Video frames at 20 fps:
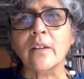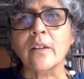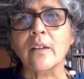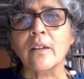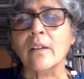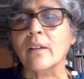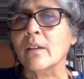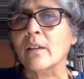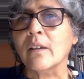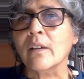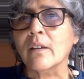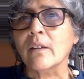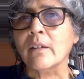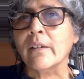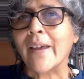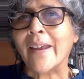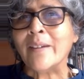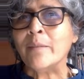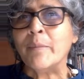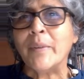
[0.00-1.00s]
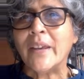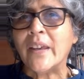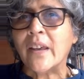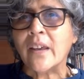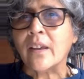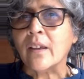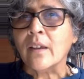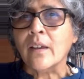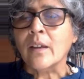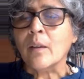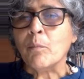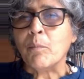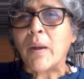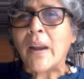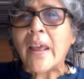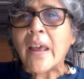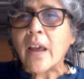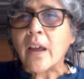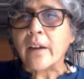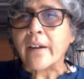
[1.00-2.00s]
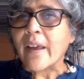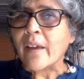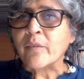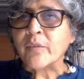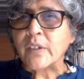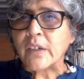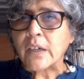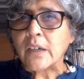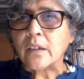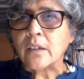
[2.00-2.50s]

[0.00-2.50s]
NBA player ever.